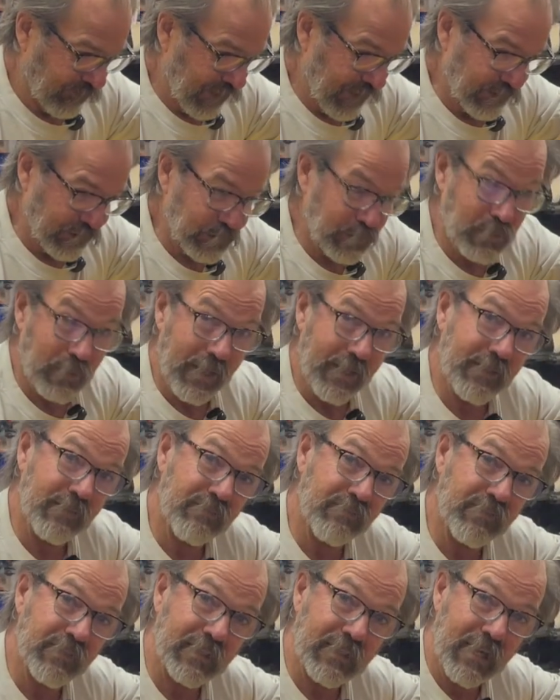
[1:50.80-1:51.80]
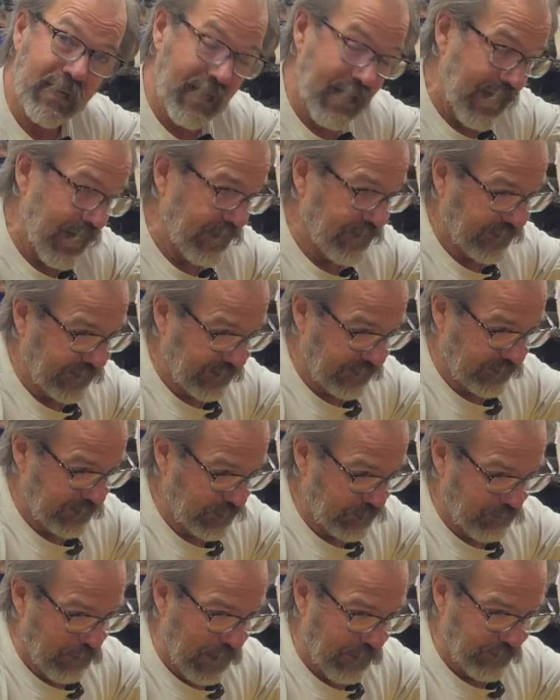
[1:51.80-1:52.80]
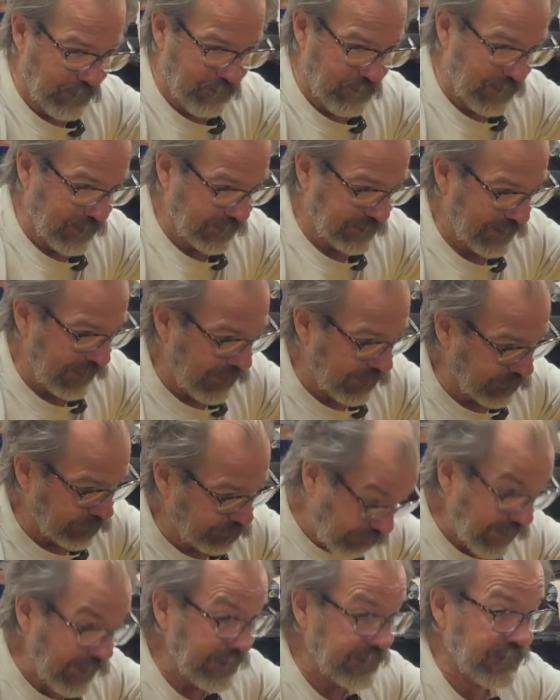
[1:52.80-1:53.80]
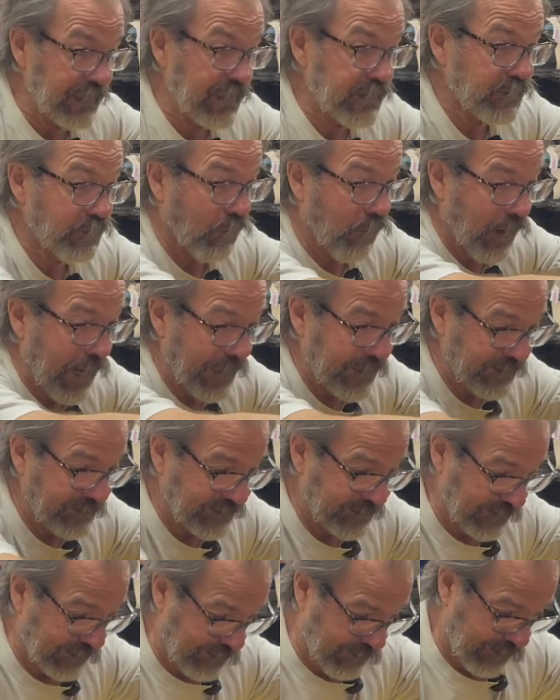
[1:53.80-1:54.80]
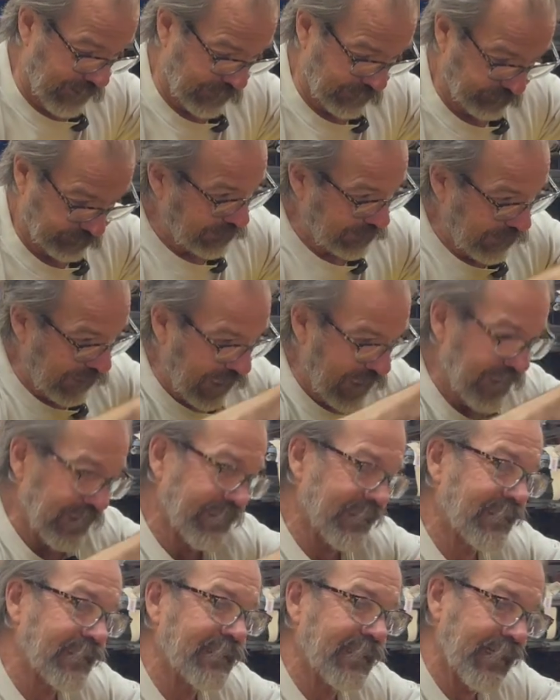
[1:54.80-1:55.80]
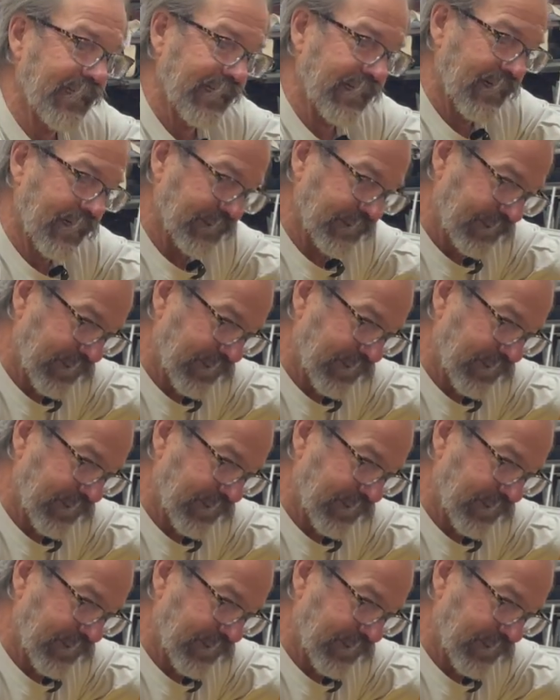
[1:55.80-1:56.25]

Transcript: is trying to figure out how to get this battery box out. It's as wide as the car, and it's sitting on